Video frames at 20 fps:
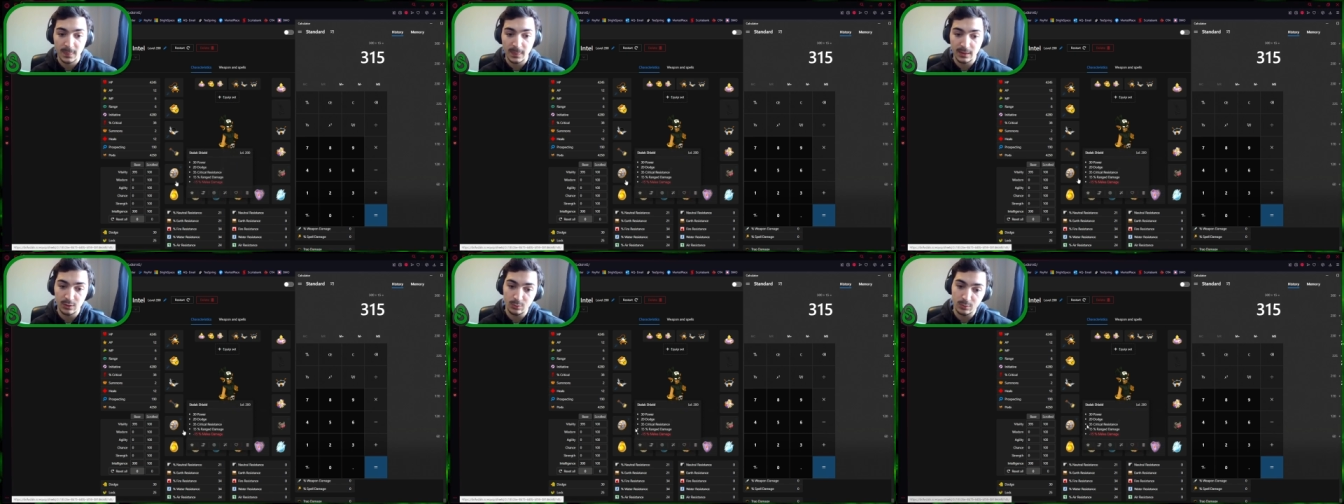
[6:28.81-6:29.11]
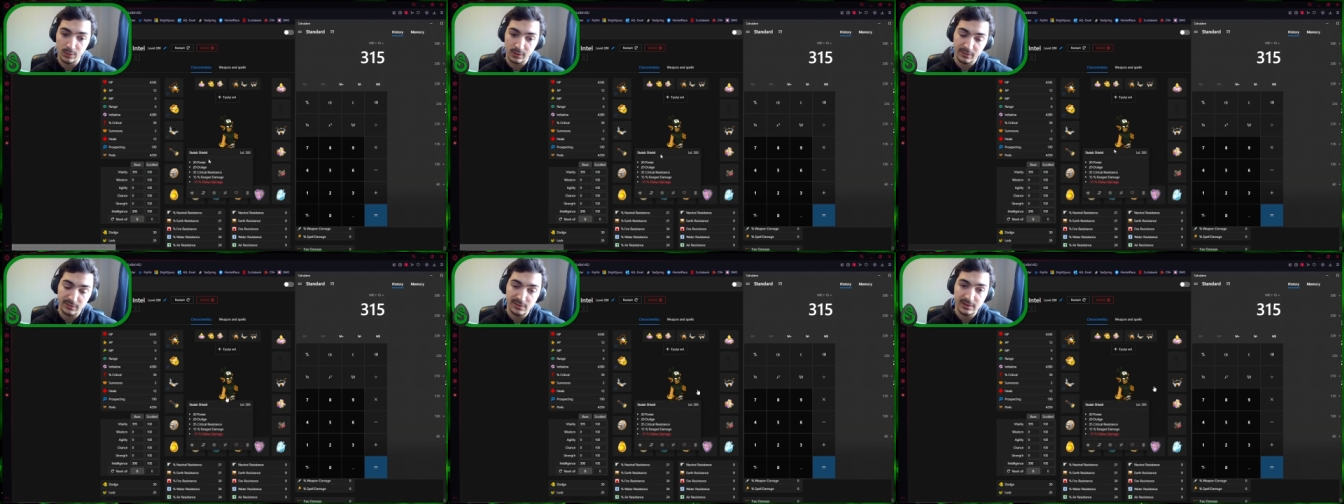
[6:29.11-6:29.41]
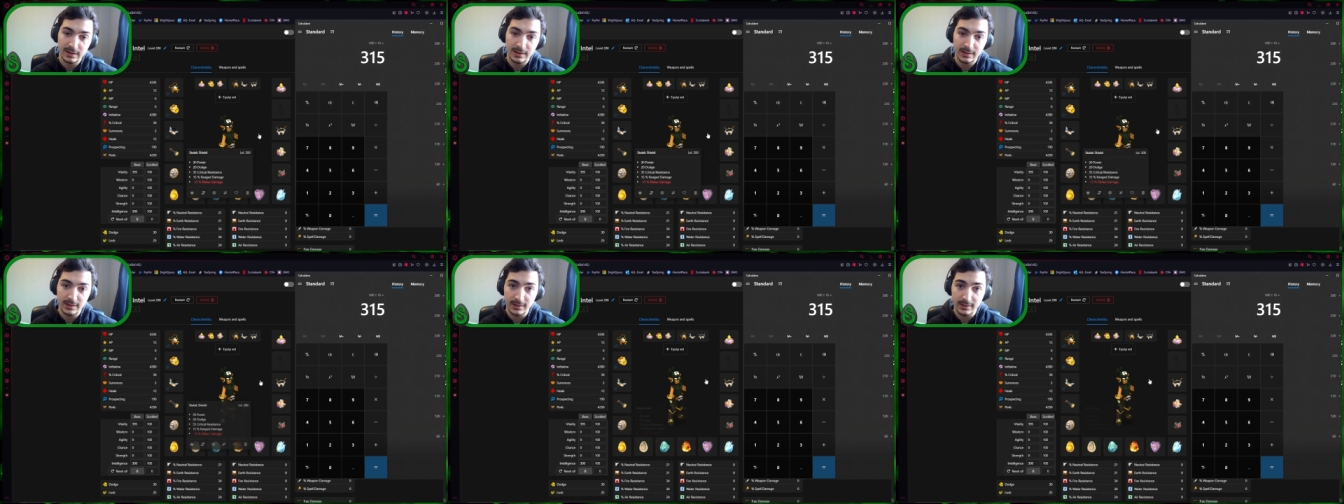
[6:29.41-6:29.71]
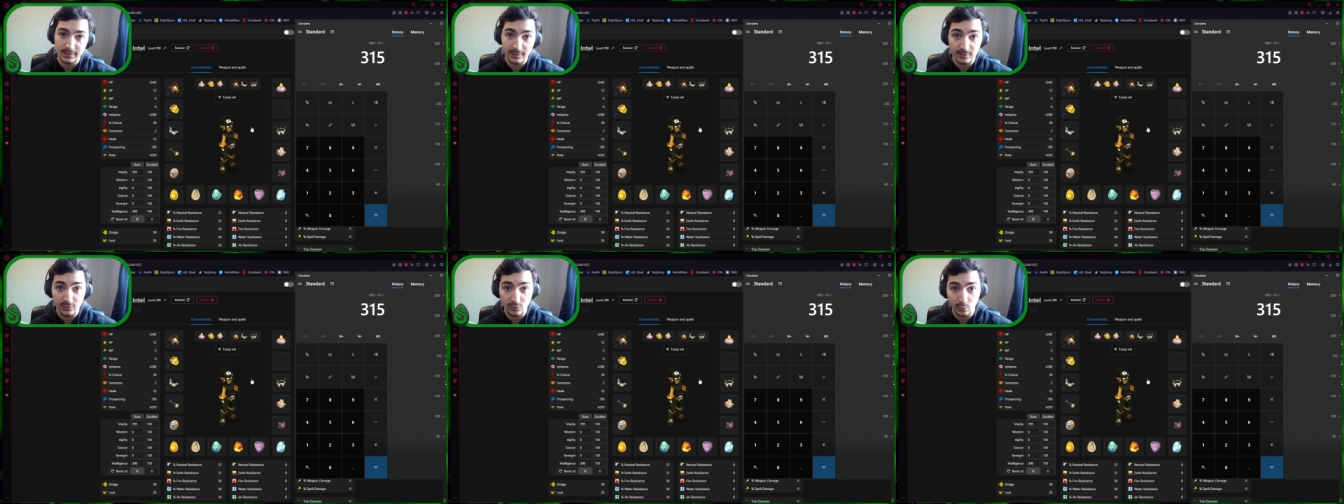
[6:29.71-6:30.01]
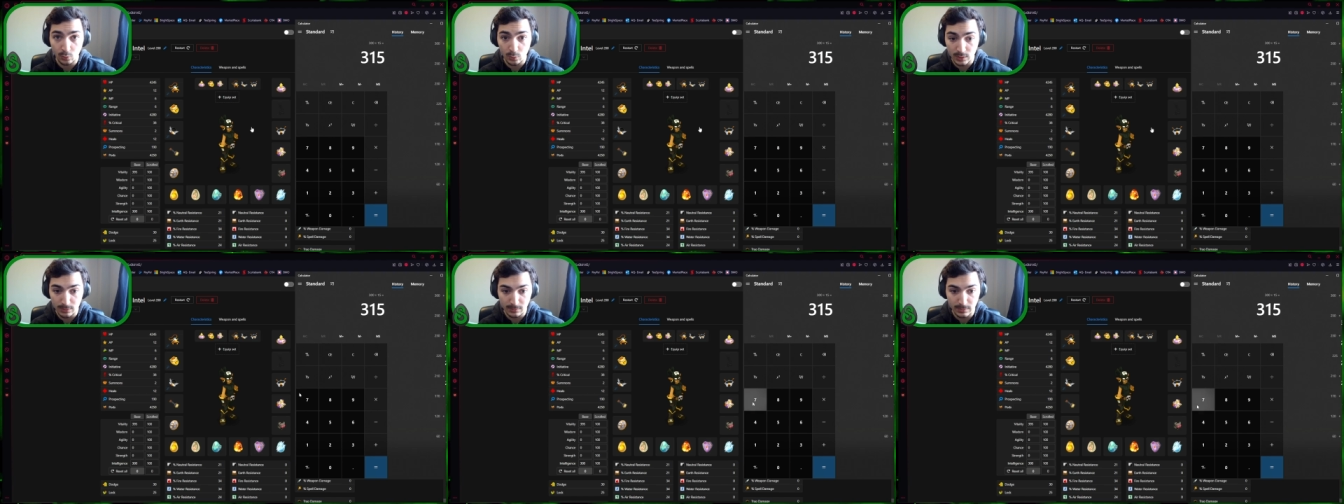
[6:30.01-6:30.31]
You want a Stalag
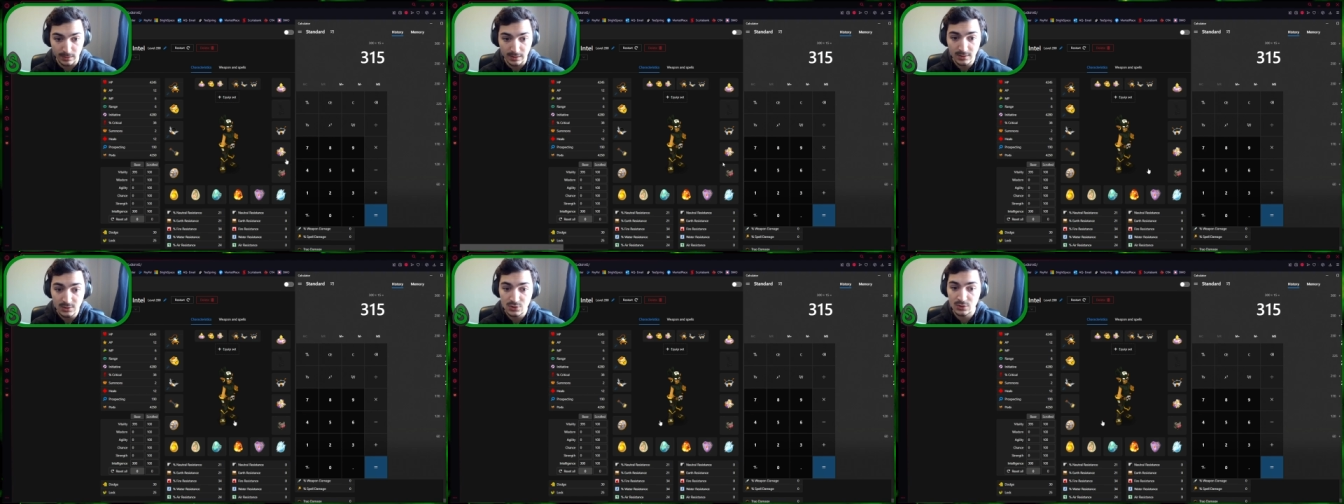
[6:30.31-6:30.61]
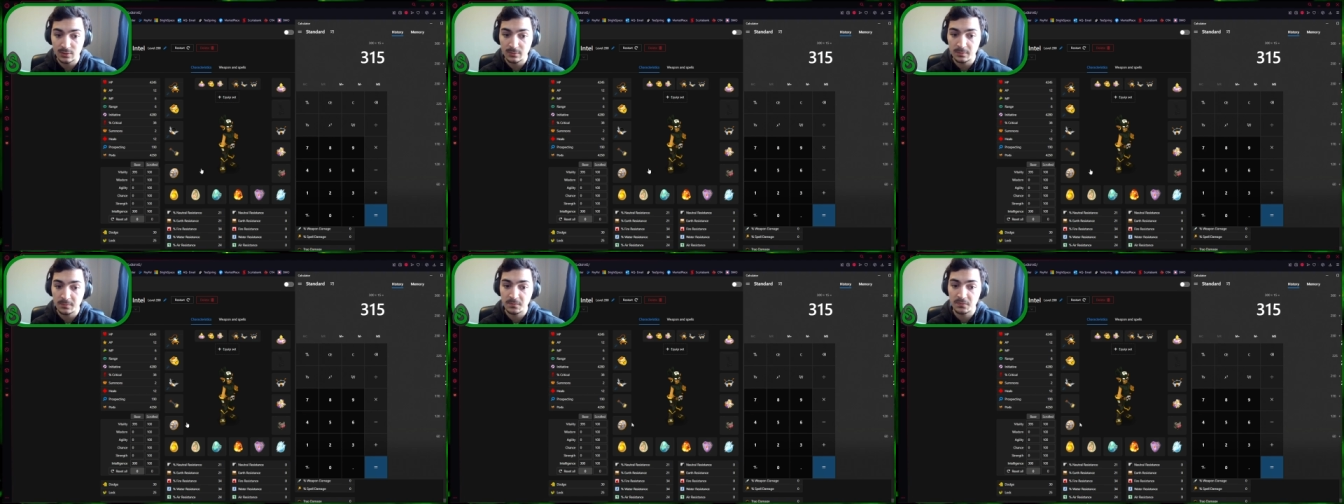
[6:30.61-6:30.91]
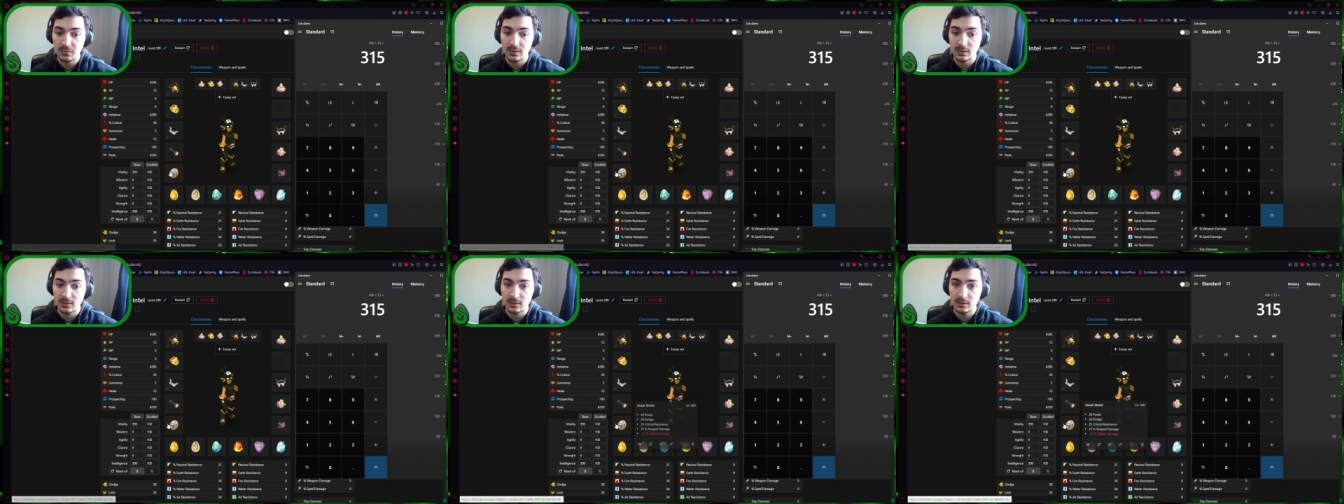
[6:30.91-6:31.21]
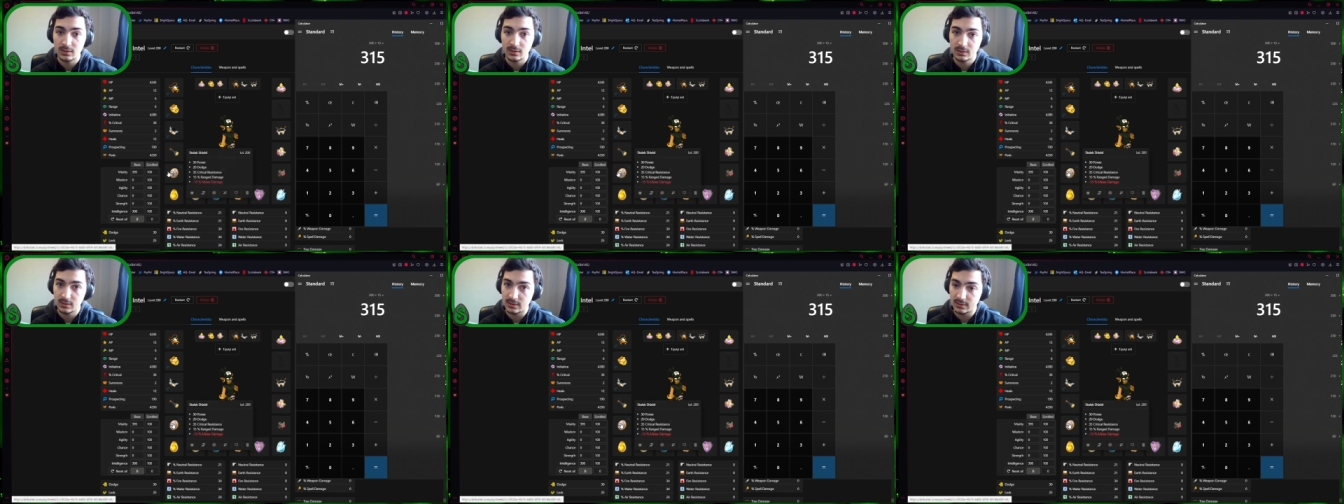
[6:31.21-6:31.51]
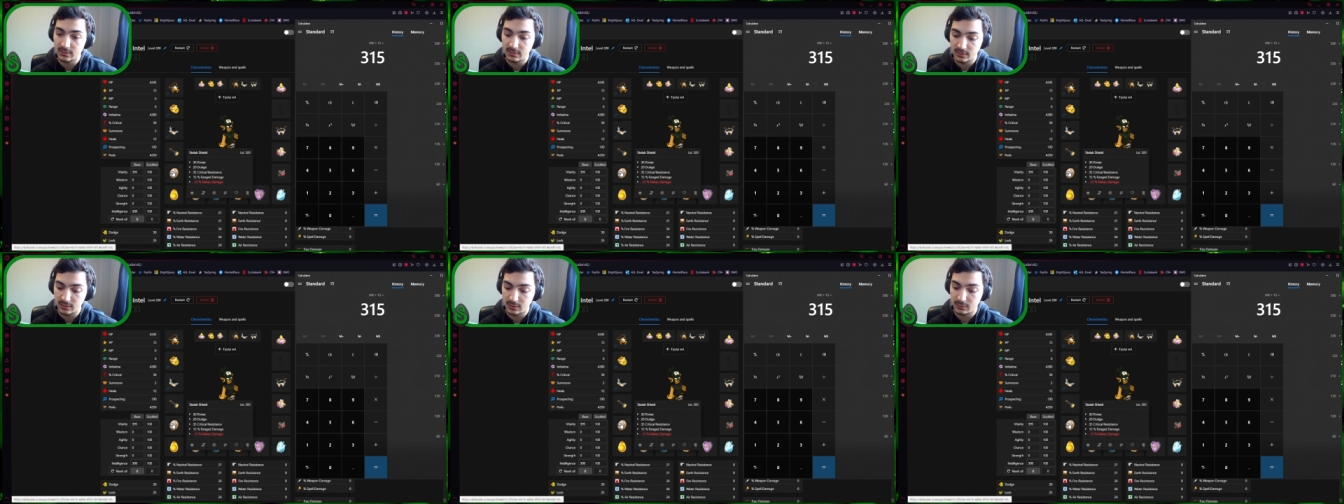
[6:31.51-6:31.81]
that's well maged.
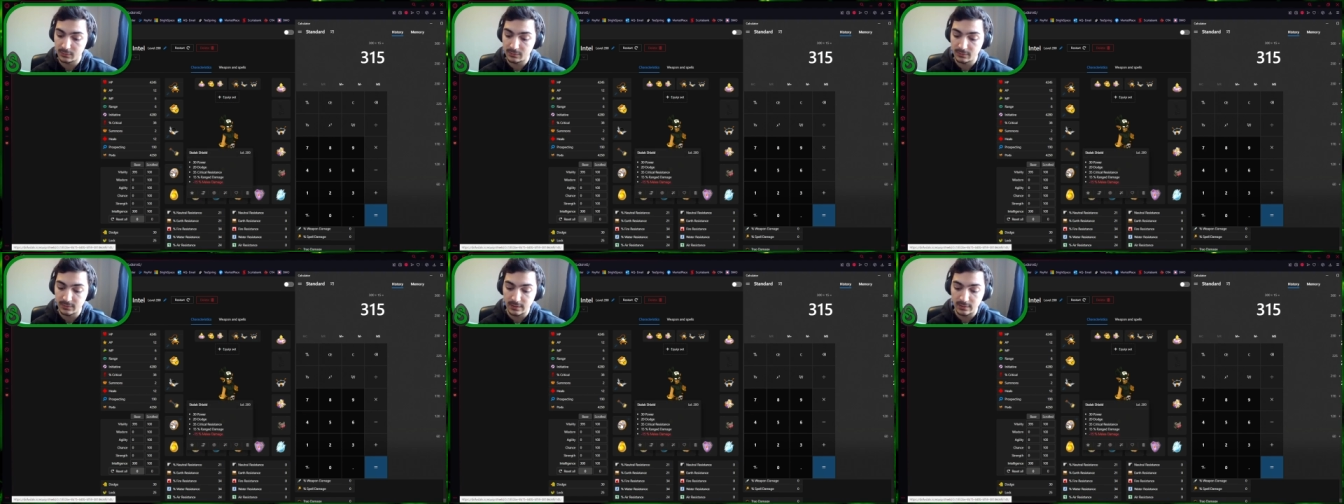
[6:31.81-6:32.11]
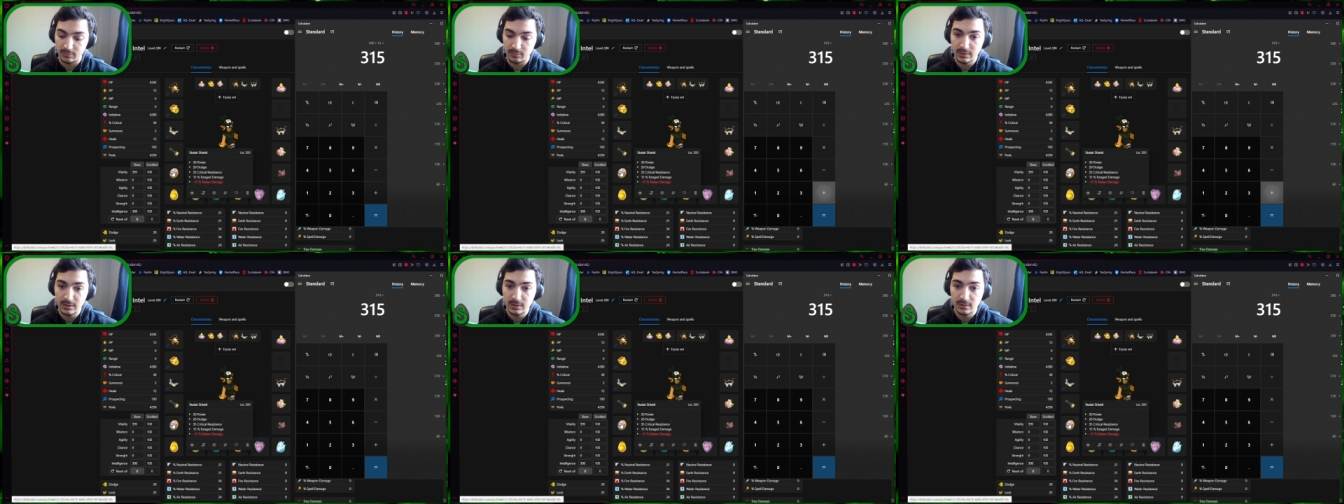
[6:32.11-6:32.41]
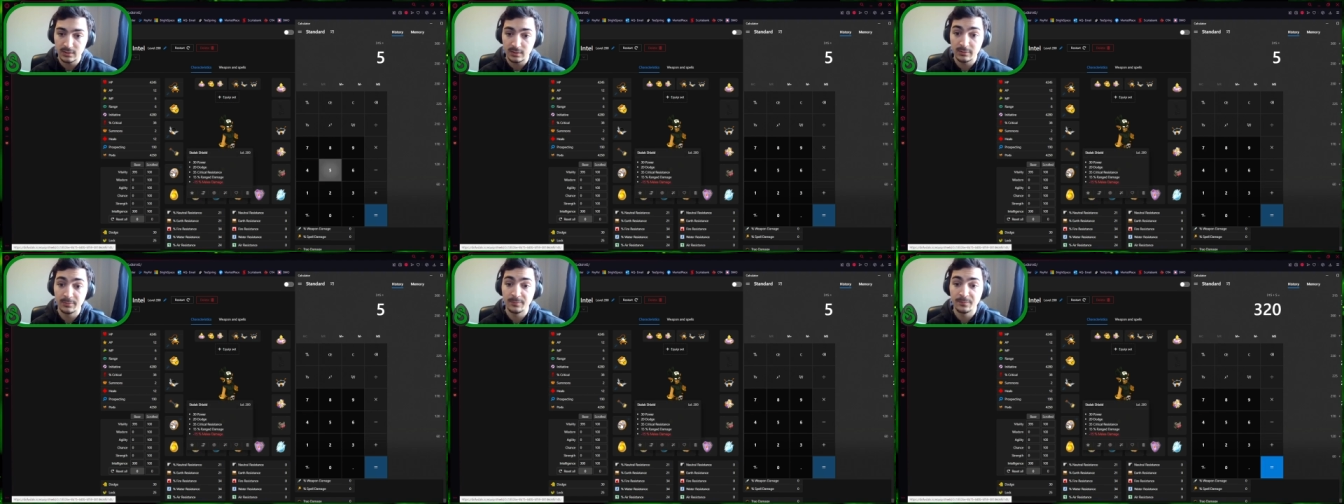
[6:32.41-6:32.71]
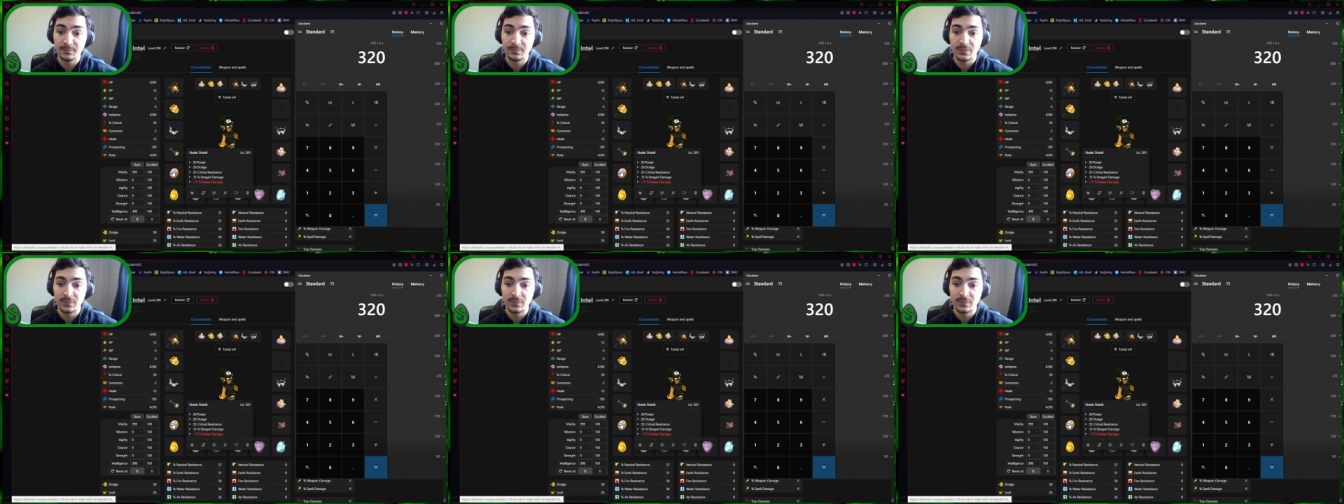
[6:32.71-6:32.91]
That's another five mil.